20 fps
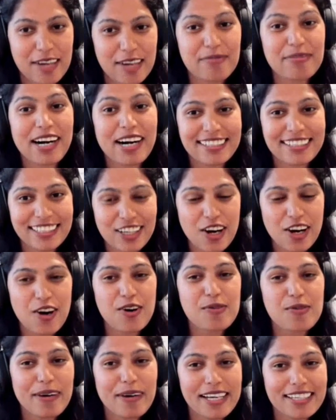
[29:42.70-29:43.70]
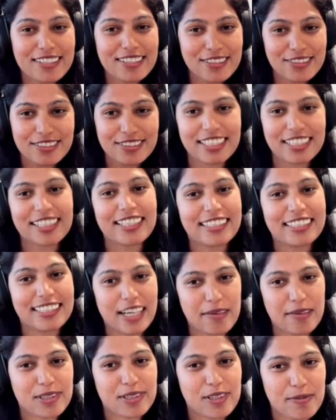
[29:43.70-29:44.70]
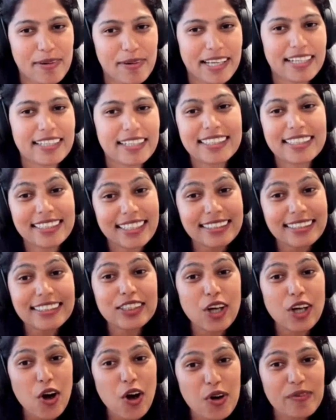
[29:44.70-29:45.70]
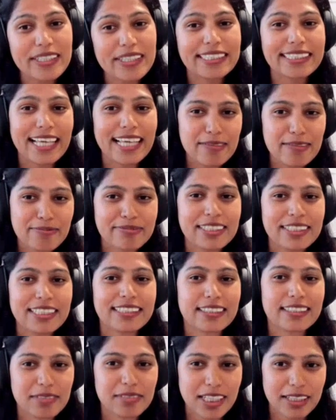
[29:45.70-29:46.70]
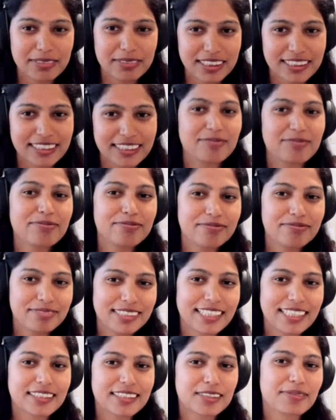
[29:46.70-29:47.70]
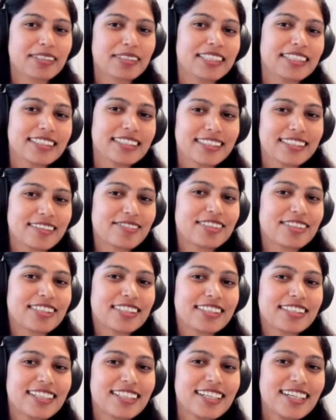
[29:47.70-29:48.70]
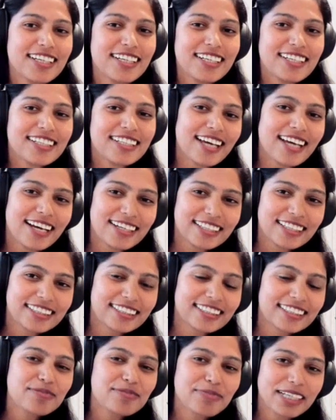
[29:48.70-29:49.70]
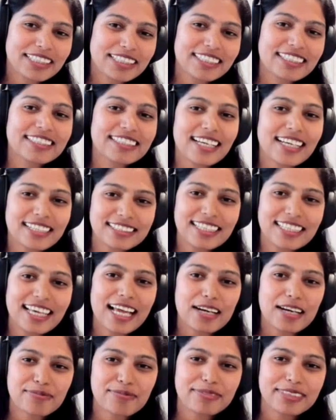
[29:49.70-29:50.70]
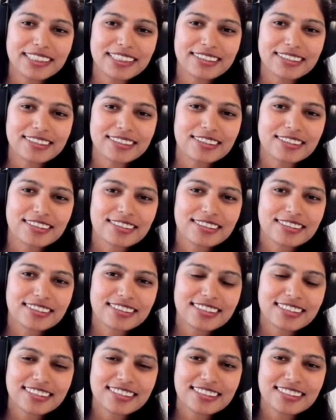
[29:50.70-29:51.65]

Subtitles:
writing code by using GitHub Copilot. It doesn't always help me. Sometimes it sends me in different direction, but it does help me to,